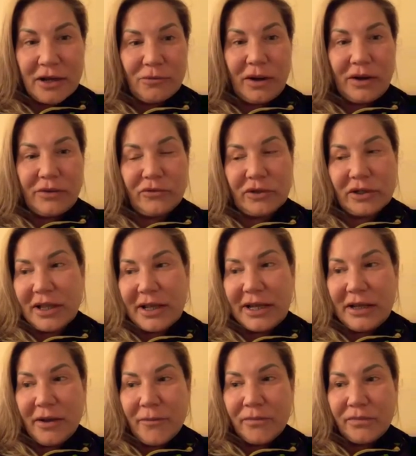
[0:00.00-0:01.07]
when
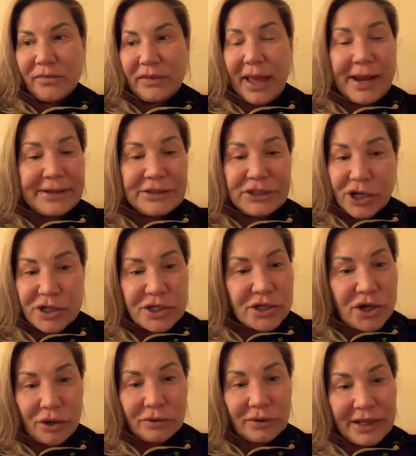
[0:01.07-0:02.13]
really they just
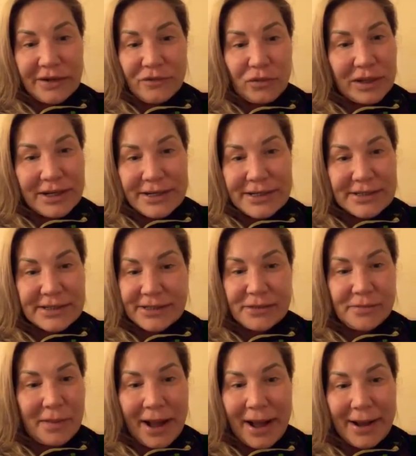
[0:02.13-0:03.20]
don't leave witnesses
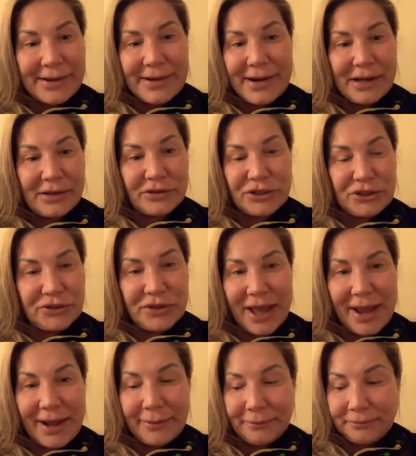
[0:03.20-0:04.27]
behind now, do
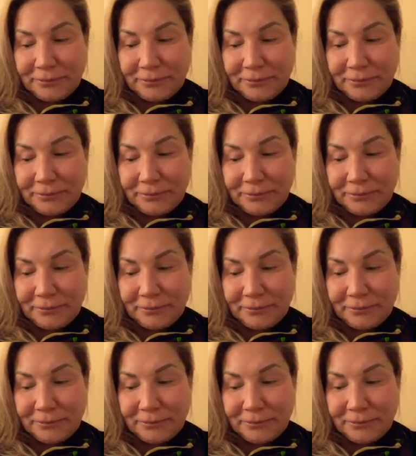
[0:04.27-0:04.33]
they?